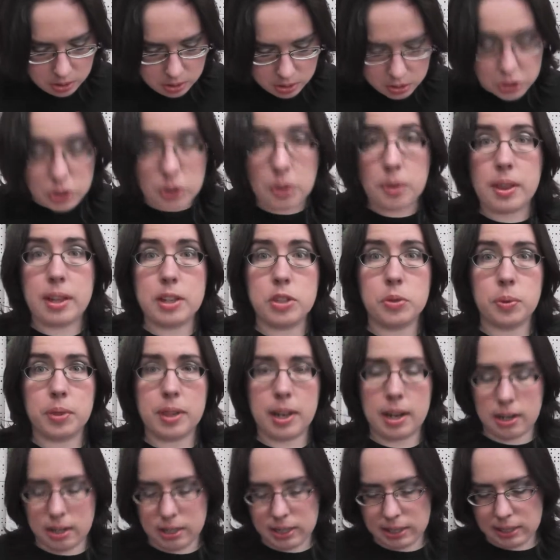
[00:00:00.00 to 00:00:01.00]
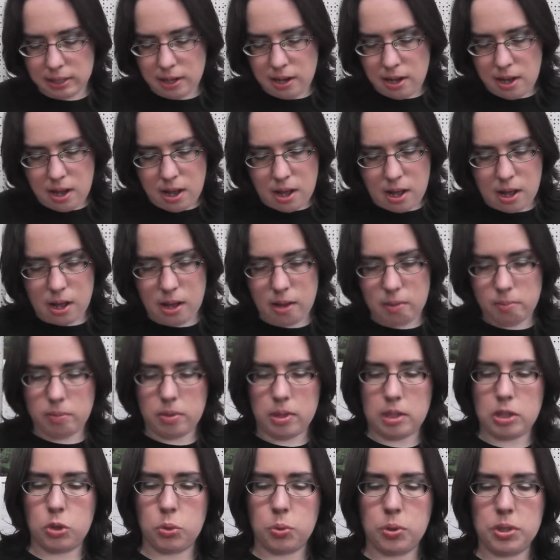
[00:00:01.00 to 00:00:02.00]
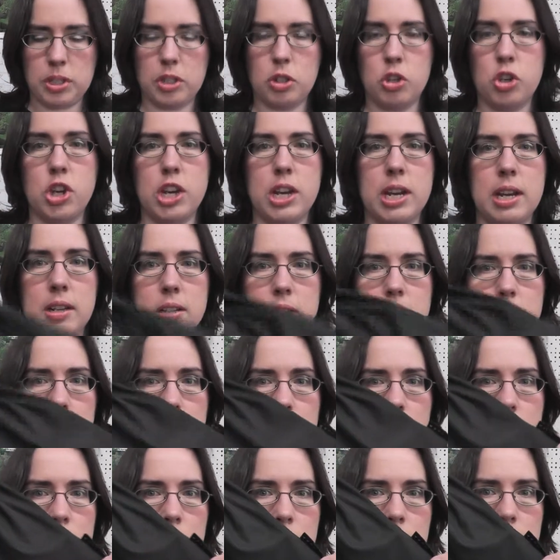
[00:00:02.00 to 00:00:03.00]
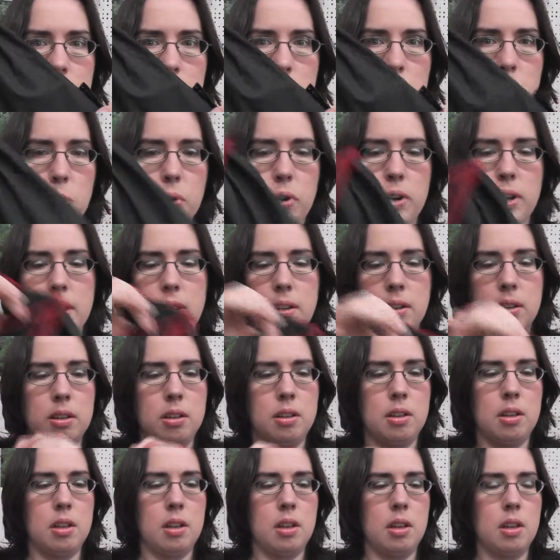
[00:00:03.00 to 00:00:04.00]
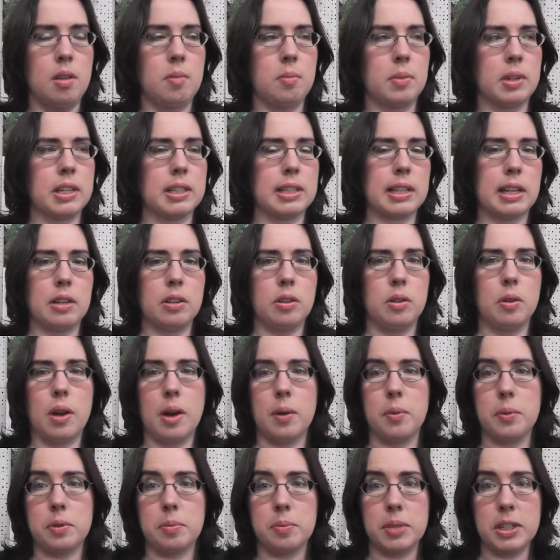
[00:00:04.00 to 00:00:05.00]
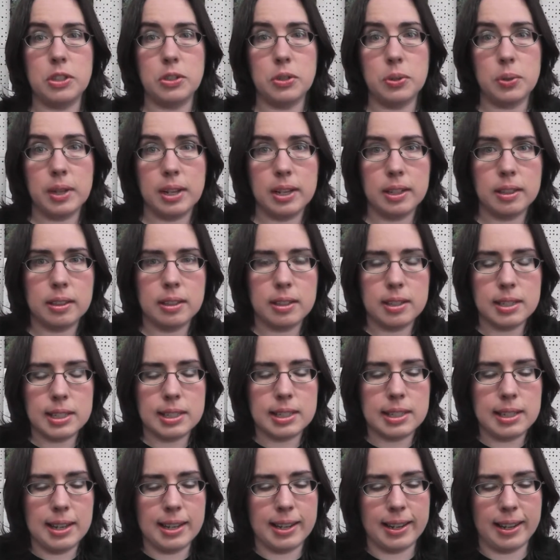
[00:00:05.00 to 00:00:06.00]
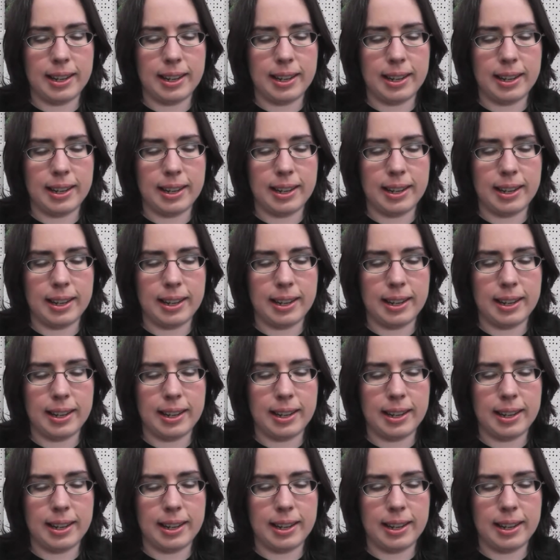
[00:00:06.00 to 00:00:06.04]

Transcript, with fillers: So that's what that is. Um, this was a cheat this morning because I knew I would be doing this.